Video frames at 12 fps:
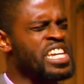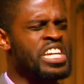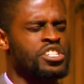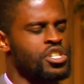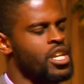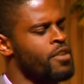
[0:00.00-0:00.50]

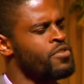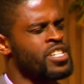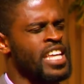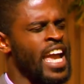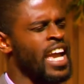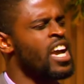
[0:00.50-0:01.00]
each and every
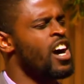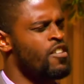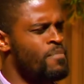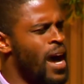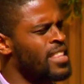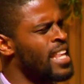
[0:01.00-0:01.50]
day of
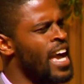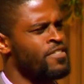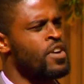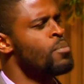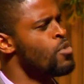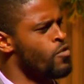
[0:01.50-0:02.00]
my life
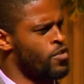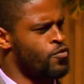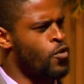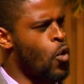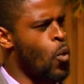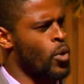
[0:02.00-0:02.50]
moving
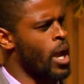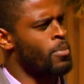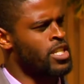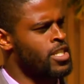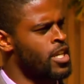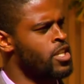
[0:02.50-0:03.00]
forward. I'm
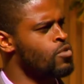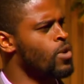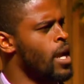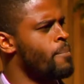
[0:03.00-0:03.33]
going to tell you what I